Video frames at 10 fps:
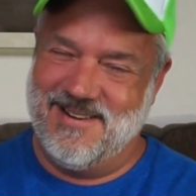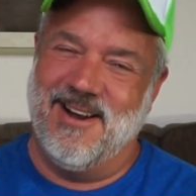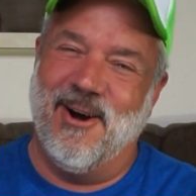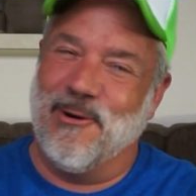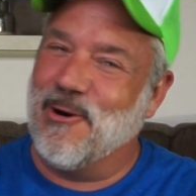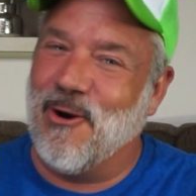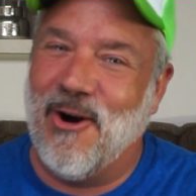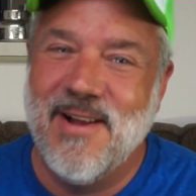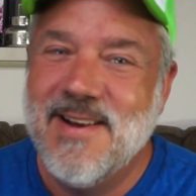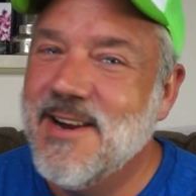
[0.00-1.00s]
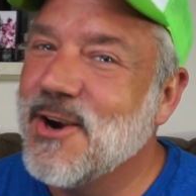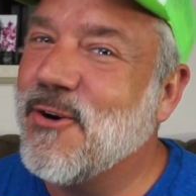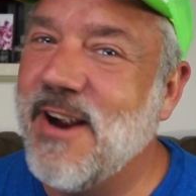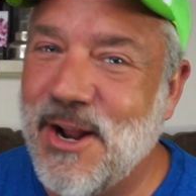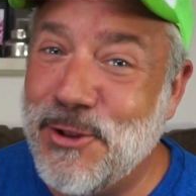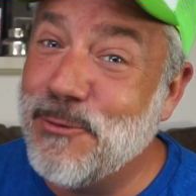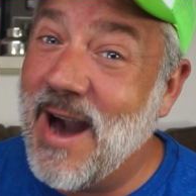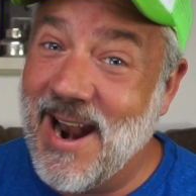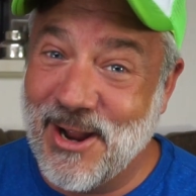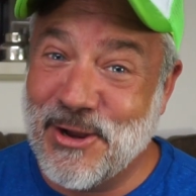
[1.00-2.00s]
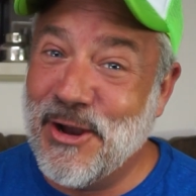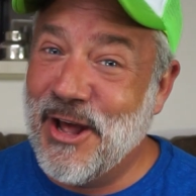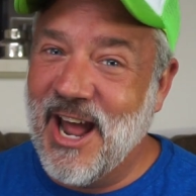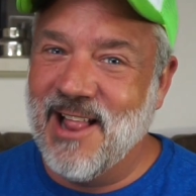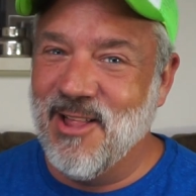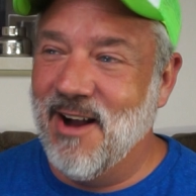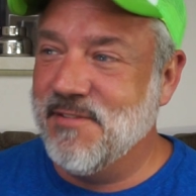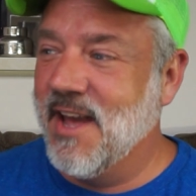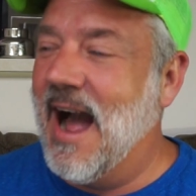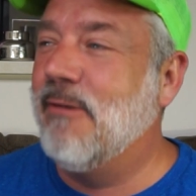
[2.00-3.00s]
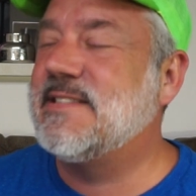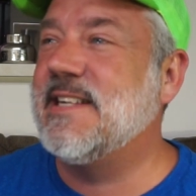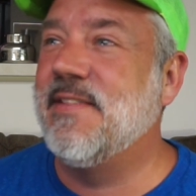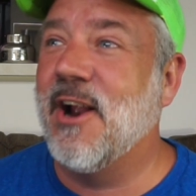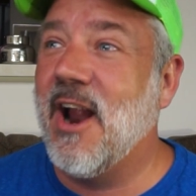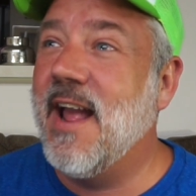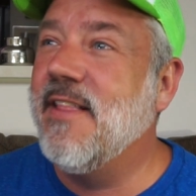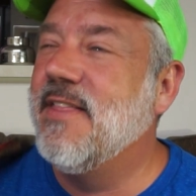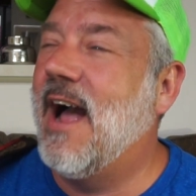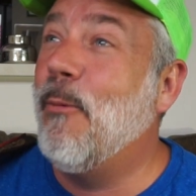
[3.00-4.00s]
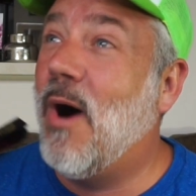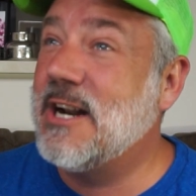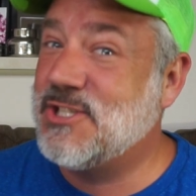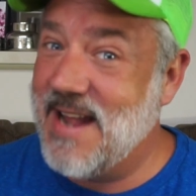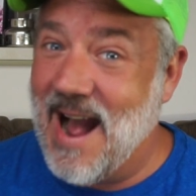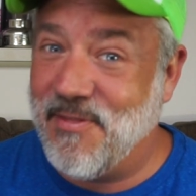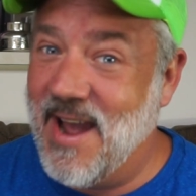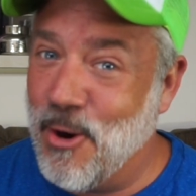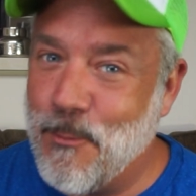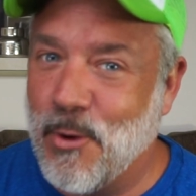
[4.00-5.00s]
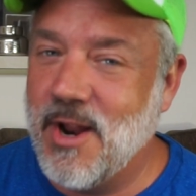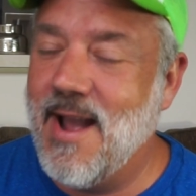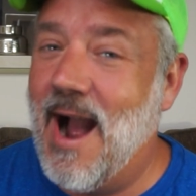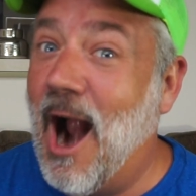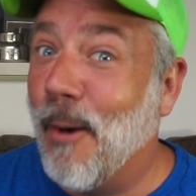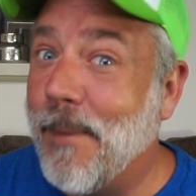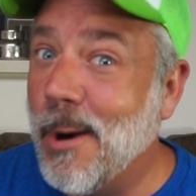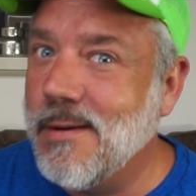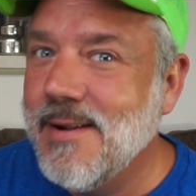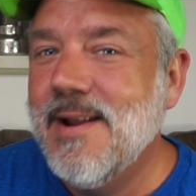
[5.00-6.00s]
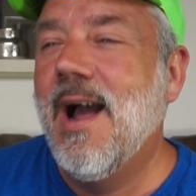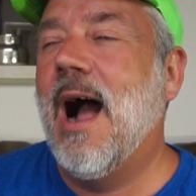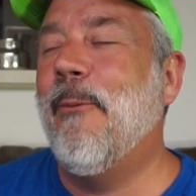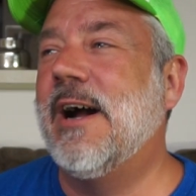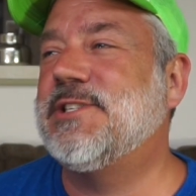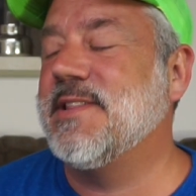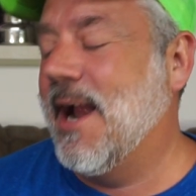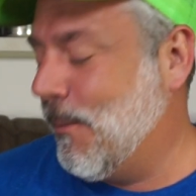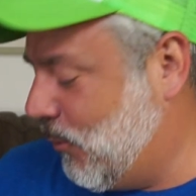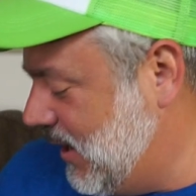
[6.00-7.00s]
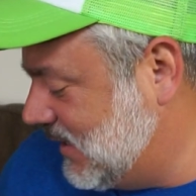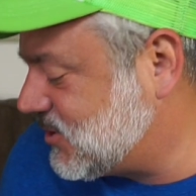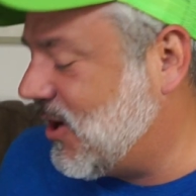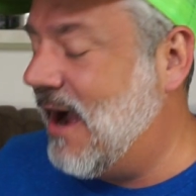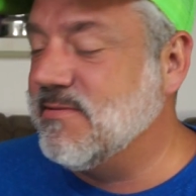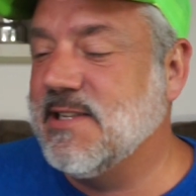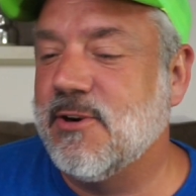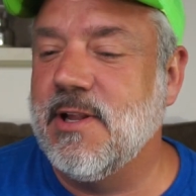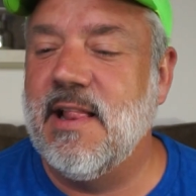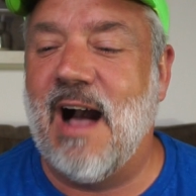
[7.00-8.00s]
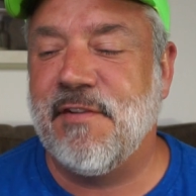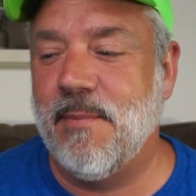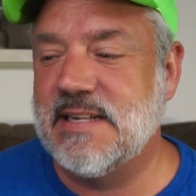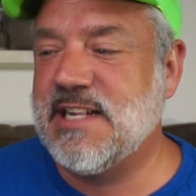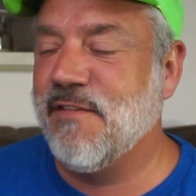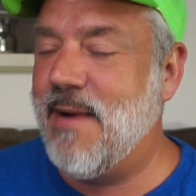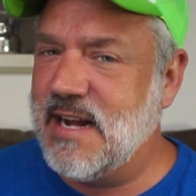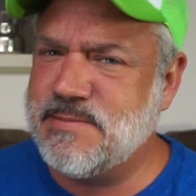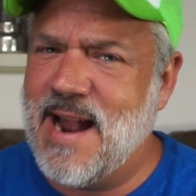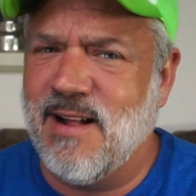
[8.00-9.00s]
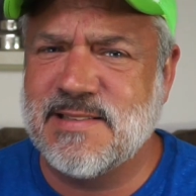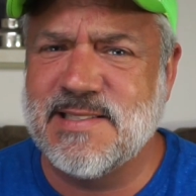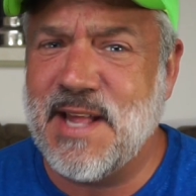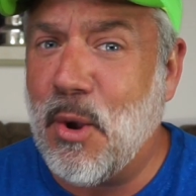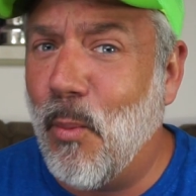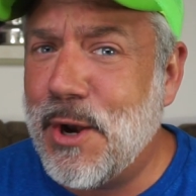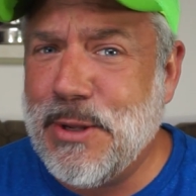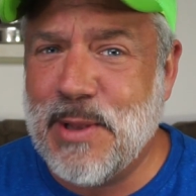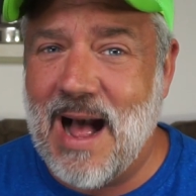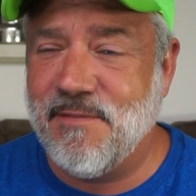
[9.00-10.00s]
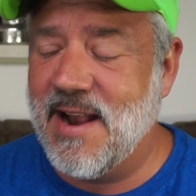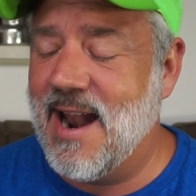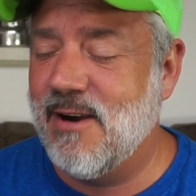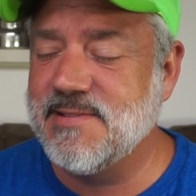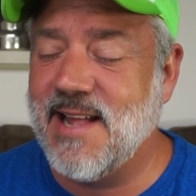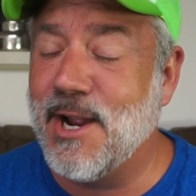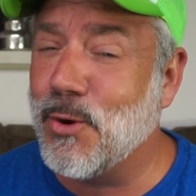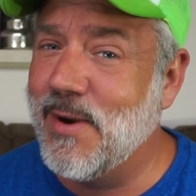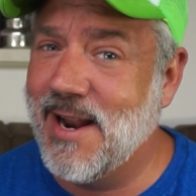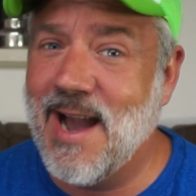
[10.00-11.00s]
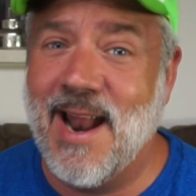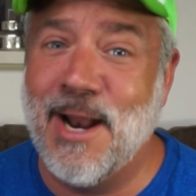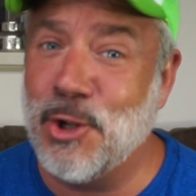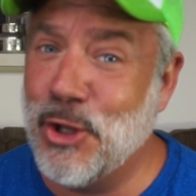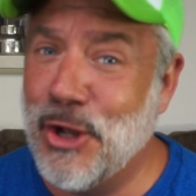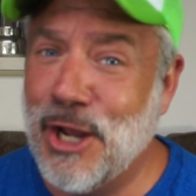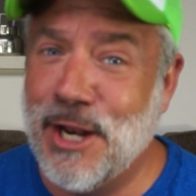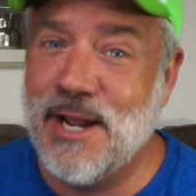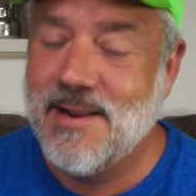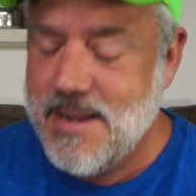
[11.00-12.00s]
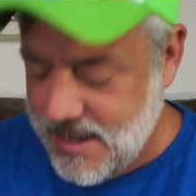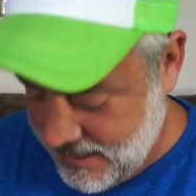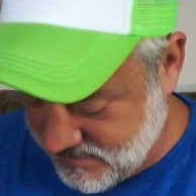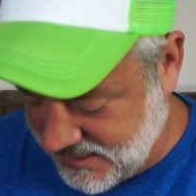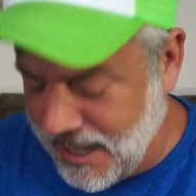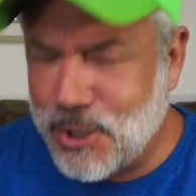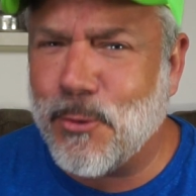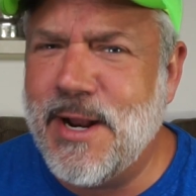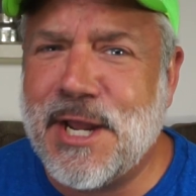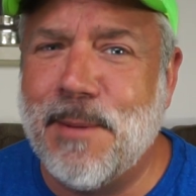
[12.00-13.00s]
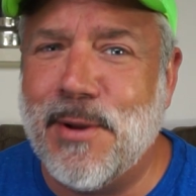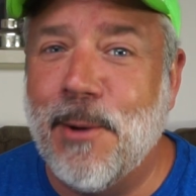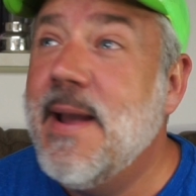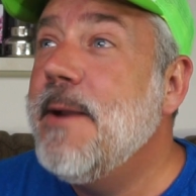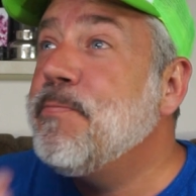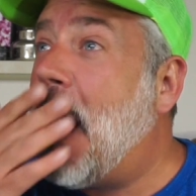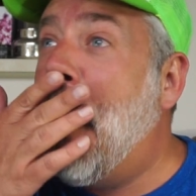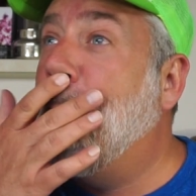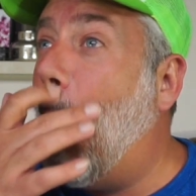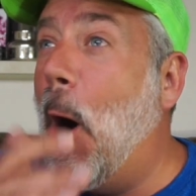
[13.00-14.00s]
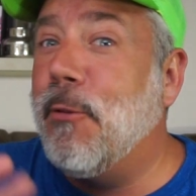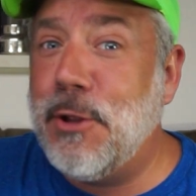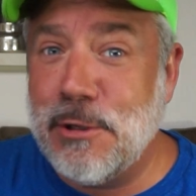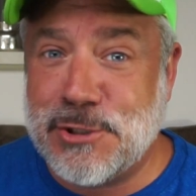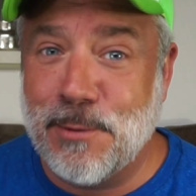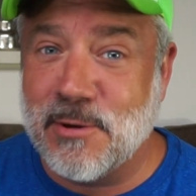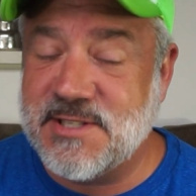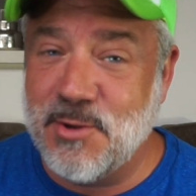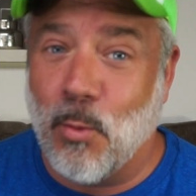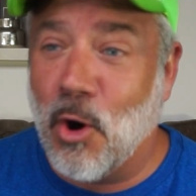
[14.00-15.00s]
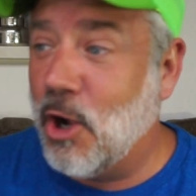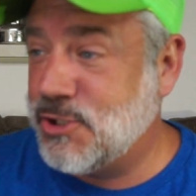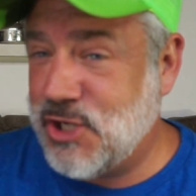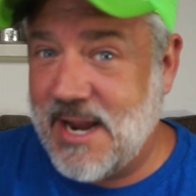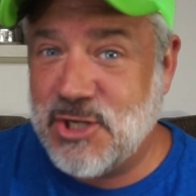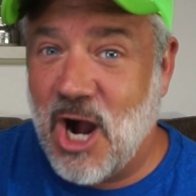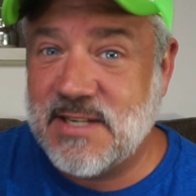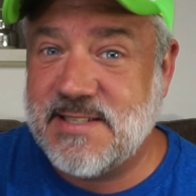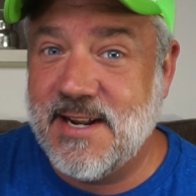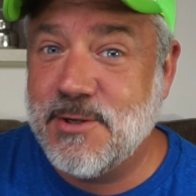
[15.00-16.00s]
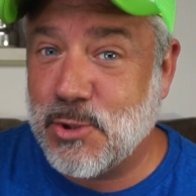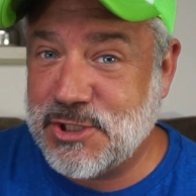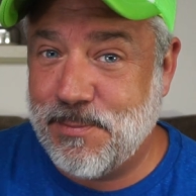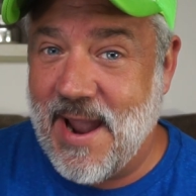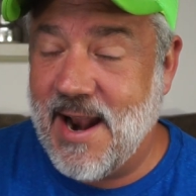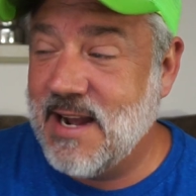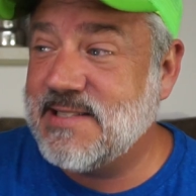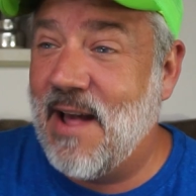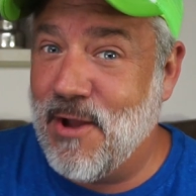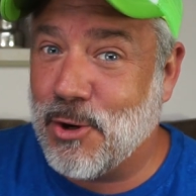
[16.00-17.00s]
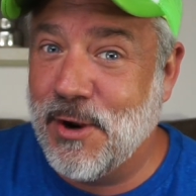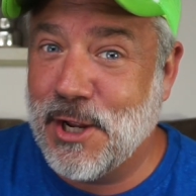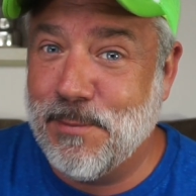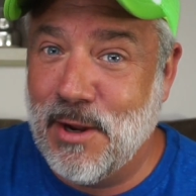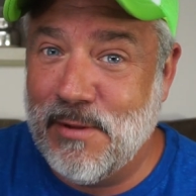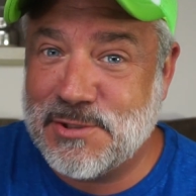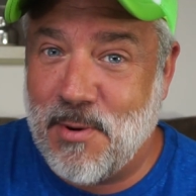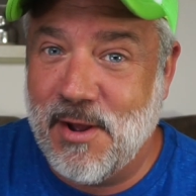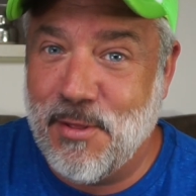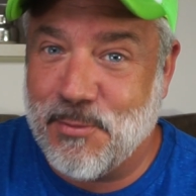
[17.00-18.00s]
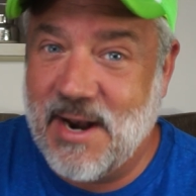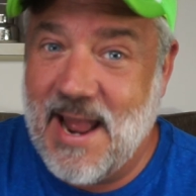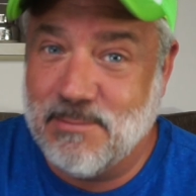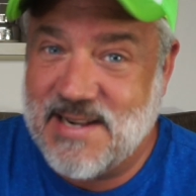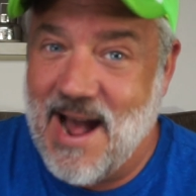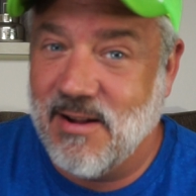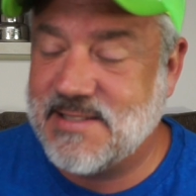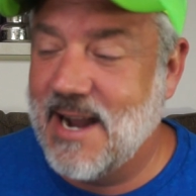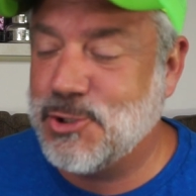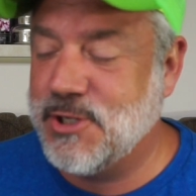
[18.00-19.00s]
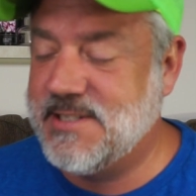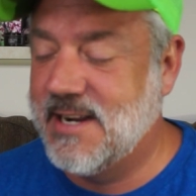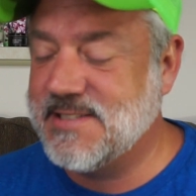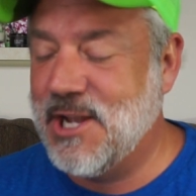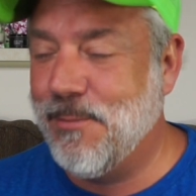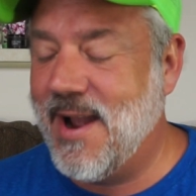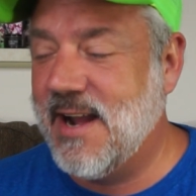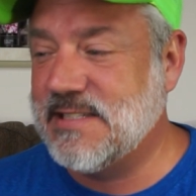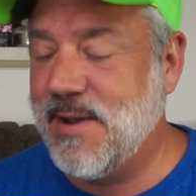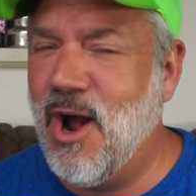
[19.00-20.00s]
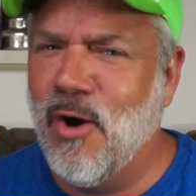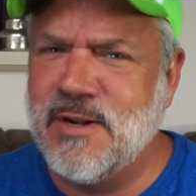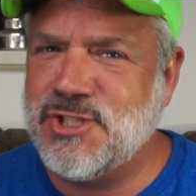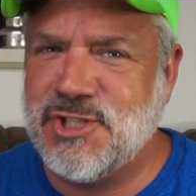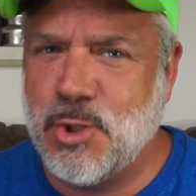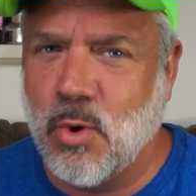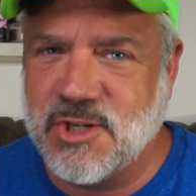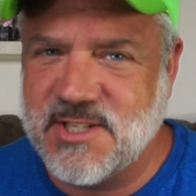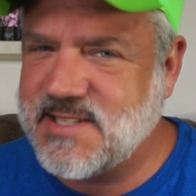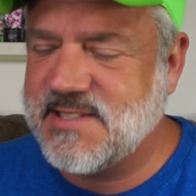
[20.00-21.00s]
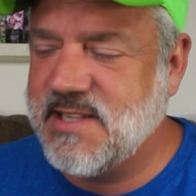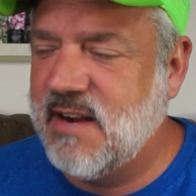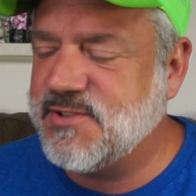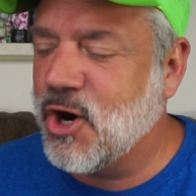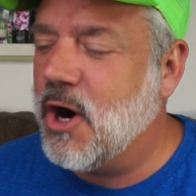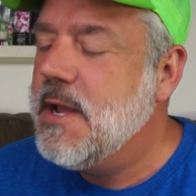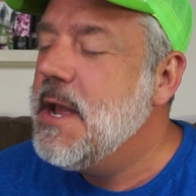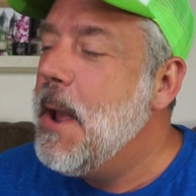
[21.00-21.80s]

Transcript: Oh, girl. Karina, you got in good. I loved it. I was sitting there. I watched it at the airport. I watched it at the airport yesterday. I was literally laughing to myself. My husband, Alex, is like, what are you laughing at? I was like, Karina got in good. He was like, Karina Kaboom. Out of all the YouTubers in the world, Shane Dawson, Trisha Paytas, and then Karina Kaboom, those are probably the three names that Alex actually does know, my husband. Oh, and Gigi Gorgeous, because he loves her.